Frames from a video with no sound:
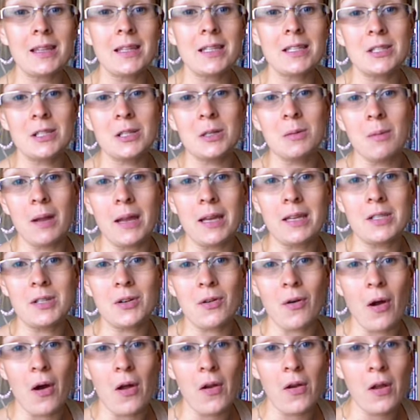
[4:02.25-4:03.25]
the soup
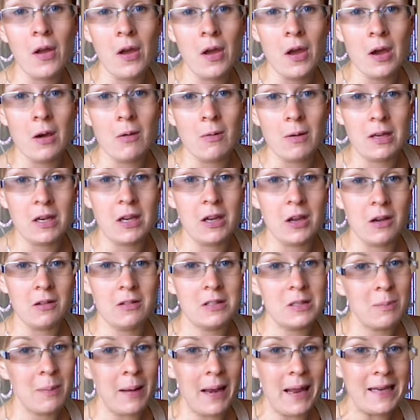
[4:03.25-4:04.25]
later on when you go
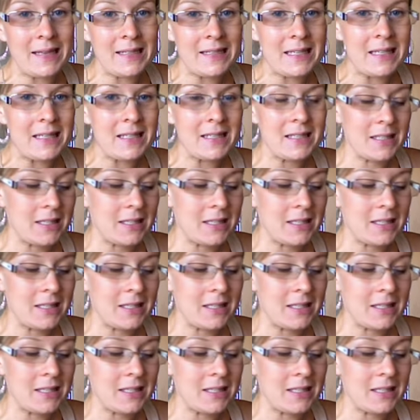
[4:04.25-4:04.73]
to blend it.